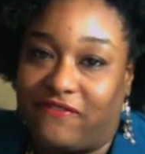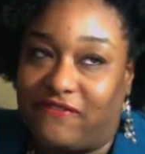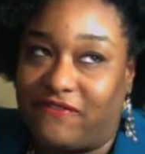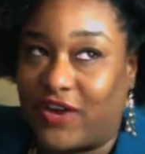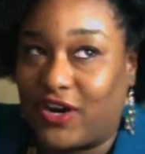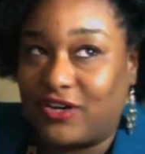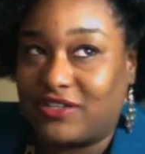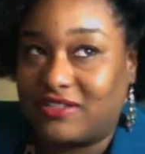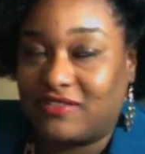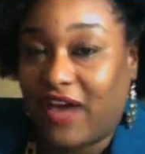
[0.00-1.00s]

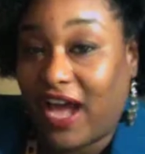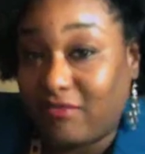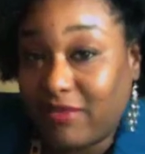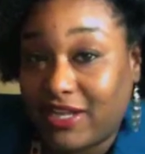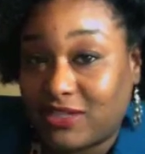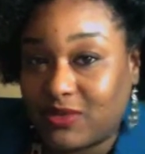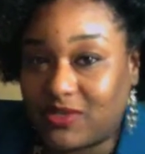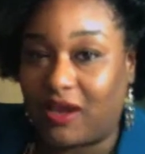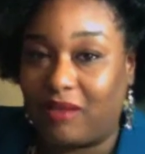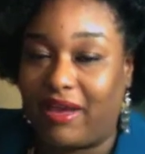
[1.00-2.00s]
first 5 minutes we'll
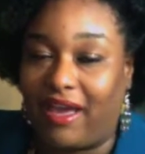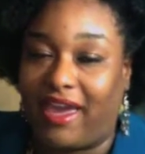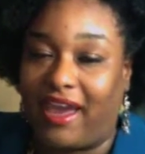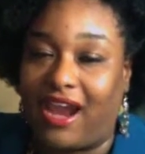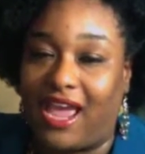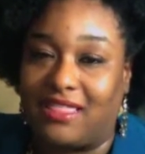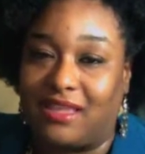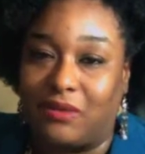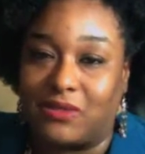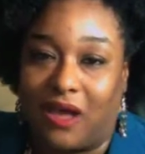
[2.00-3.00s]
talk about hair, and
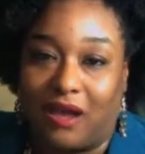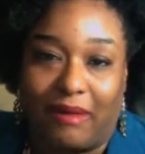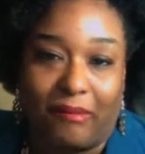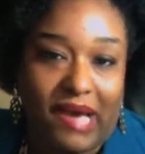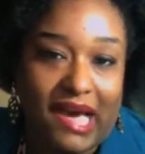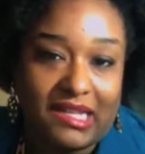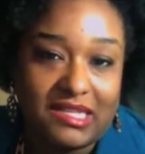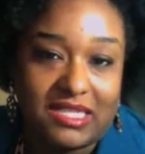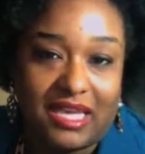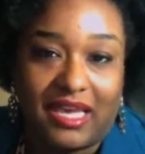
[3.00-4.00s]
then we'll talk about
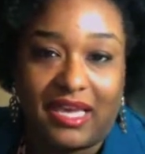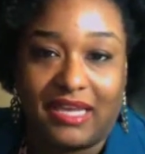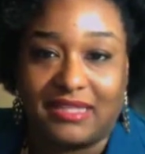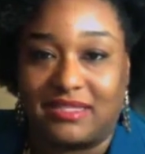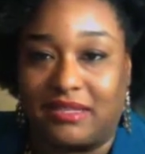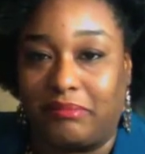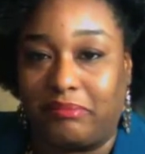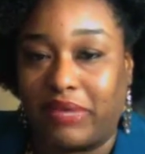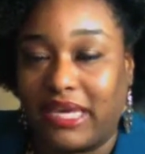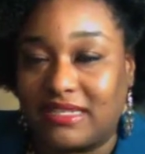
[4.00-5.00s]
politics
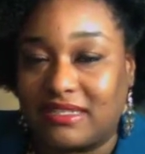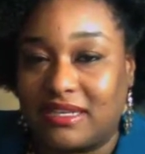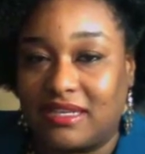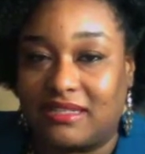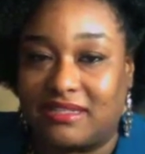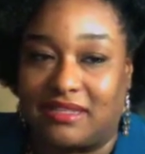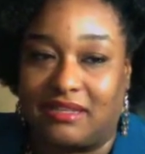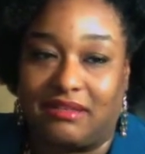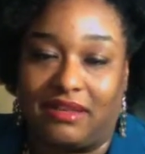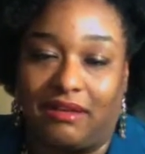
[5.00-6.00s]
and business
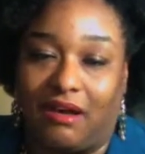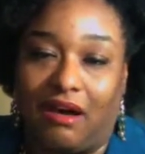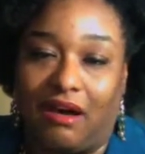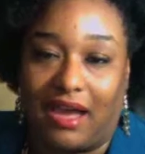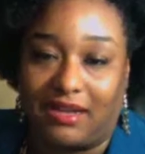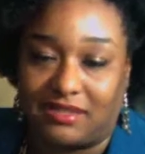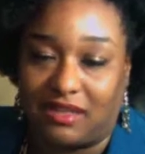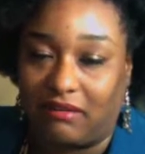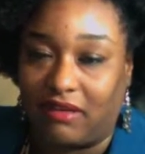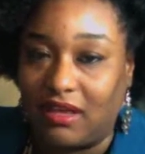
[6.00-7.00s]
and, all of
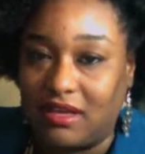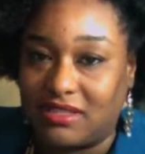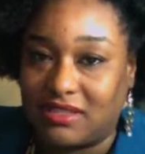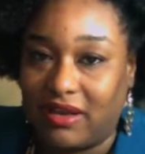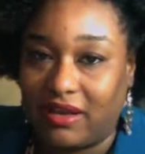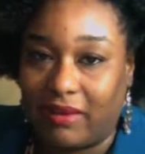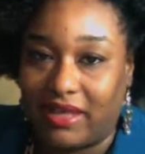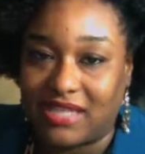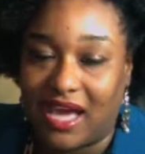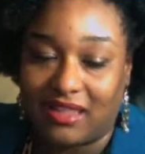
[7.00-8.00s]
stuff. So
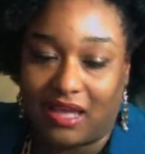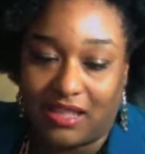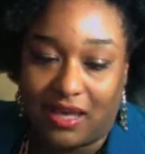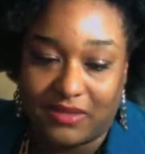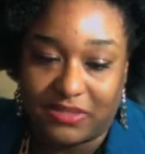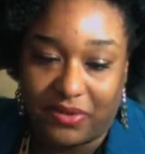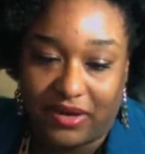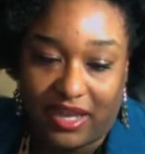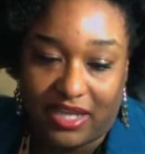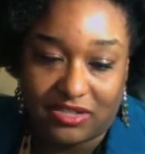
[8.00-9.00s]
anyways, I thought that was
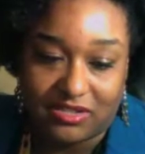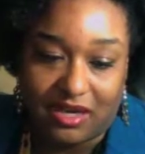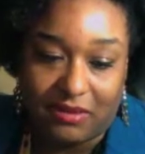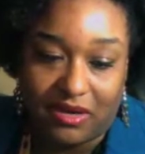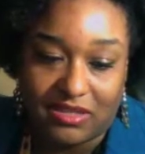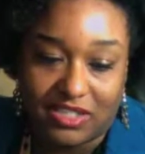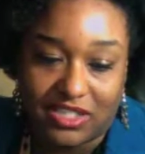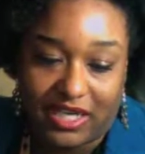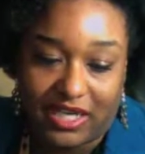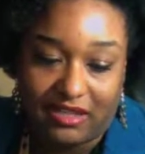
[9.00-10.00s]
pretty interesting. I wanted to
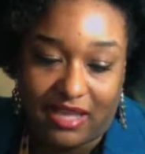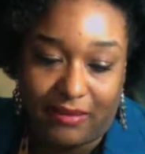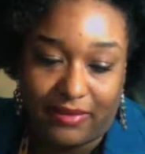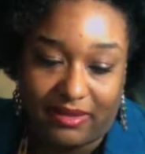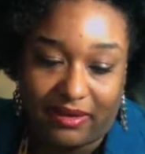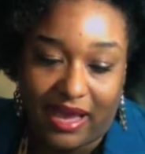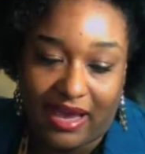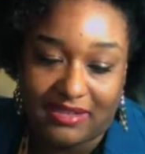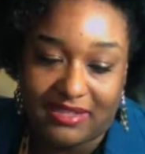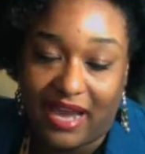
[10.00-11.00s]
share that with you
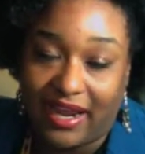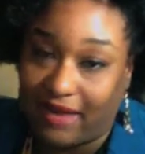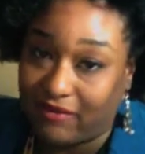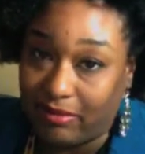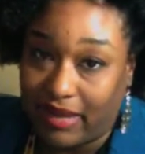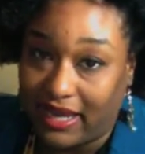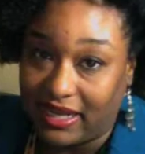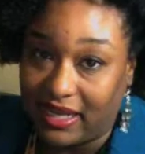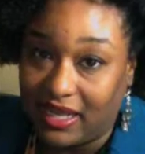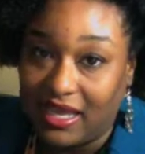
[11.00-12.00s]
guys. Not
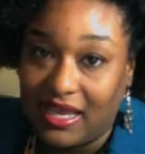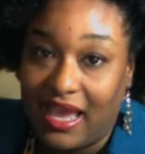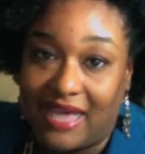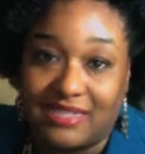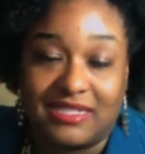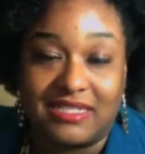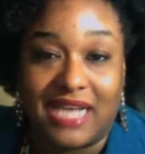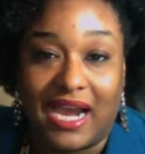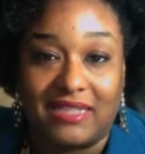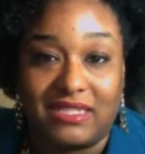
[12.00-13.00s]
everybody has a
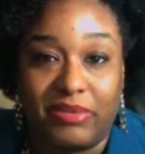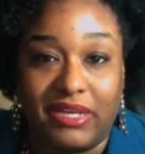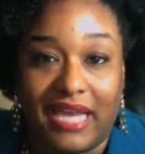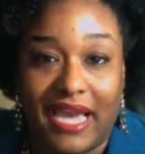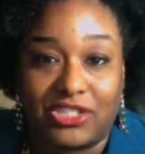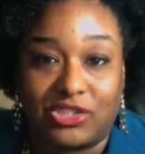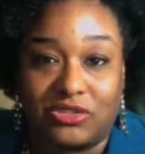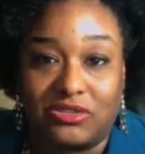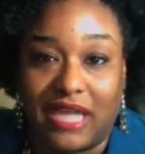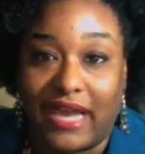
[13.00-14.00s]
desire to be
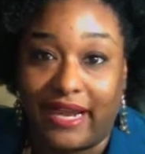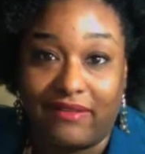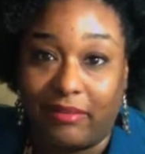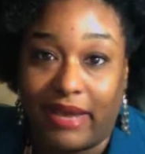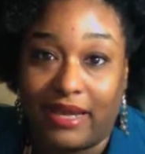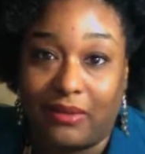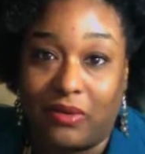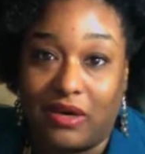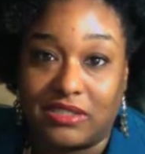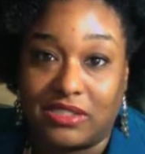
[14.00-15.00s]
natural. Not everybody
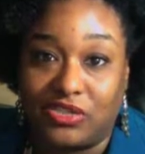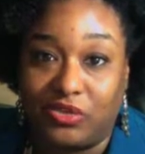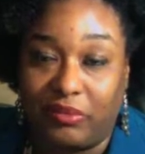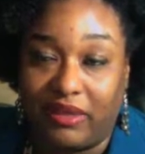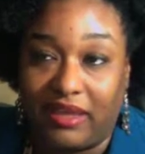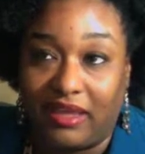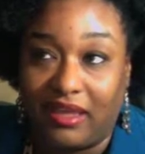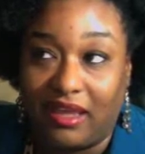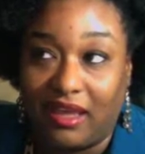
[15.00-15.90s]
wants to be,